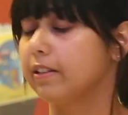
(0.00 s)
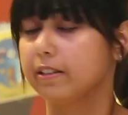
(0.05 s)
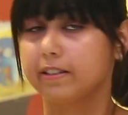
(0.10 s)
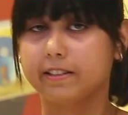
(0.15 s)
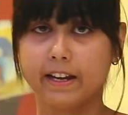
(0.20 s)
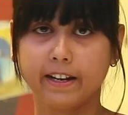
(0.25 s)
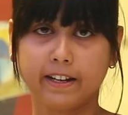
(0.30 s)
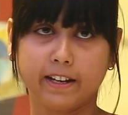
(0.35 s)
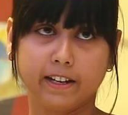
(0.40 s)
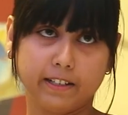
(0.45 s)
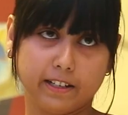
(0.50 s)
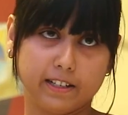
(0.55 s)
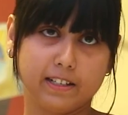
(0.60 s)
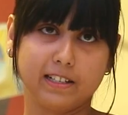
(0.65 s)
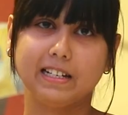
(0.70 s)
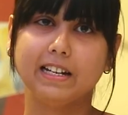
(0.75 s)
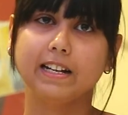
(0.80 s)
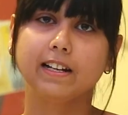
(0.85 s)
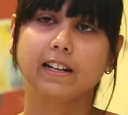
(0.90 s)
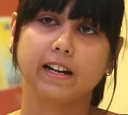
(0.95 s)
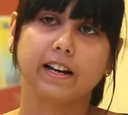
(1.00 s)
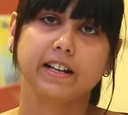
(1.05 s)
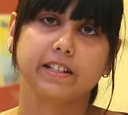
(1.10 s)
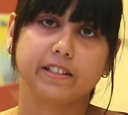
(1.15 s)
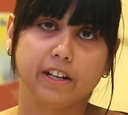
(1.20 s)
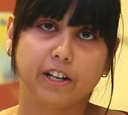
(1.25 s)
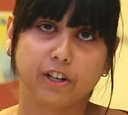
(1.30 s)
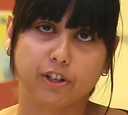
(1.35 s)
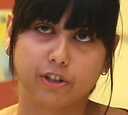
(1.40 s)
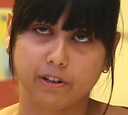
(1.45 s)
Second is
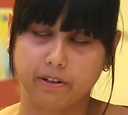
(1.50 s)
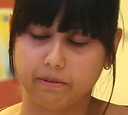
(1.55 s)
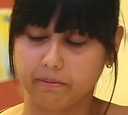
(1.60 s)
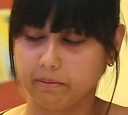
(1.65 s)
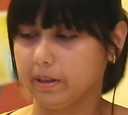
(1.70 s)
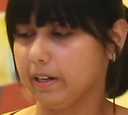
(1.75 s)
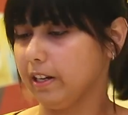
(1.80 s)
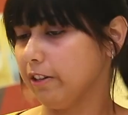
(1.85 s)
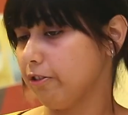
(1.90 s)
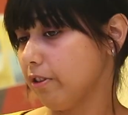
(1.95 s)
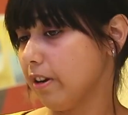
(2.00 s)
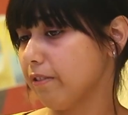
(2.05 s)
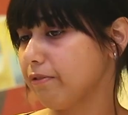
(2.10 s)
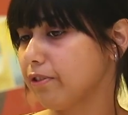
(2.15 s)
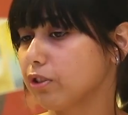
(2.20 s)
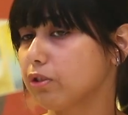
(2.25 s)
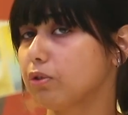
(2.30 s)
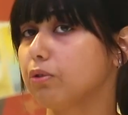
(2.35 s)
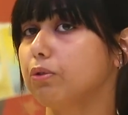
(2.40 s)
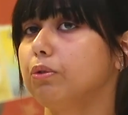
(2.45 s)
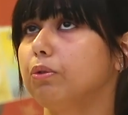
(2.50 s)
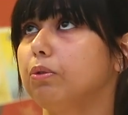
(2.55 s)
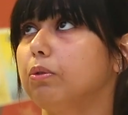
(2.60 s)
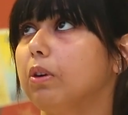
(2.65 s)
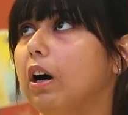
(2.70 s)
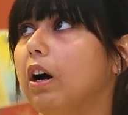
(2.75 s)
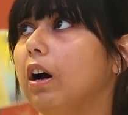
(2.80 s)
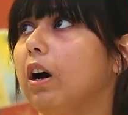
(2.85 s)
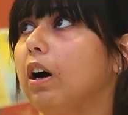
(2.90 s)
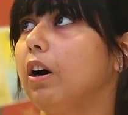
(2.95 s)
legalization. It refers
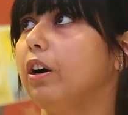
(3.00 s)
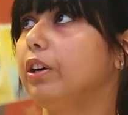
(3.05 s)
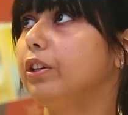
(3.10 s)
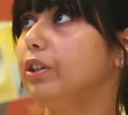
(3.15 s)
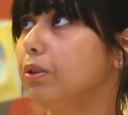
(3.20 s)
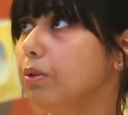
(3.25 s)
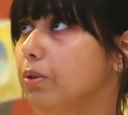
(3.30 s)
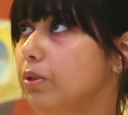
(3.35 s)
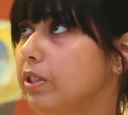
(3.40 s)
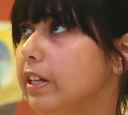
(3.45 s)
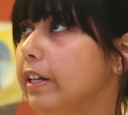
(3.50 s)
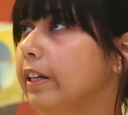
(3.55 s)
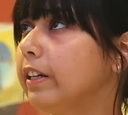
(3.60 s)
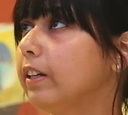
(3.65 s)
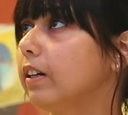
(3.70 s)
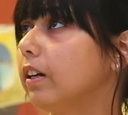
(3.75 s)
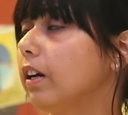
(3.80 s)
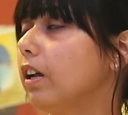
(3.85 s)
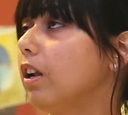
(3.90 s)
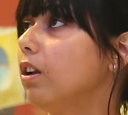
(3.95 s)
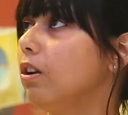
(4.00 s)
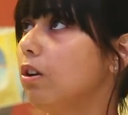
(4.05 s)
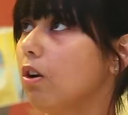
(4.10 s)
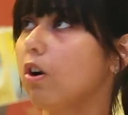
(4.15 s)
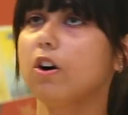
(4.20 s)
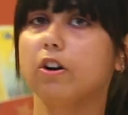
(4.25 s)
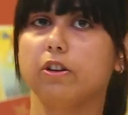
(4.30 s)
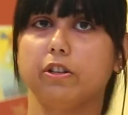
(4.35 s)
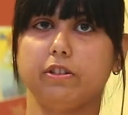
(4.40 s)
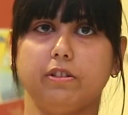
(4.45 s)
to using
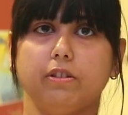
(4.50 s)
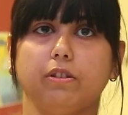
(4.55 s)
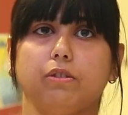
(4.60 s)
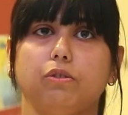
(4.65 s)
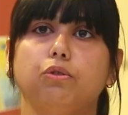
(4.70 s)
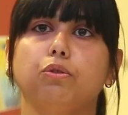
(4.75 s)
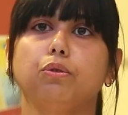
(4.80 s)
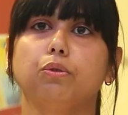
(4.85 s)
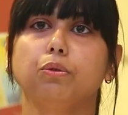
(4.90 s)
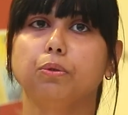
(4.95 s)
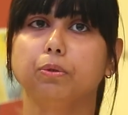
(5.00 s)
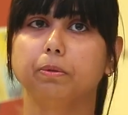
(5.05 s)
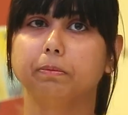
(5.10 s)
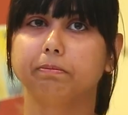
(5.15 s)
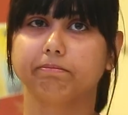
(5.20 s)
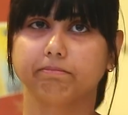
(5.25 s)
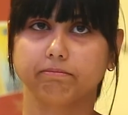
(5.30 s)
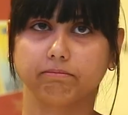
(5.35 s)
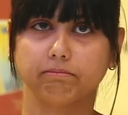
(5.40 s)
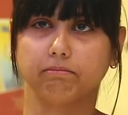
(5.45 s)
laws to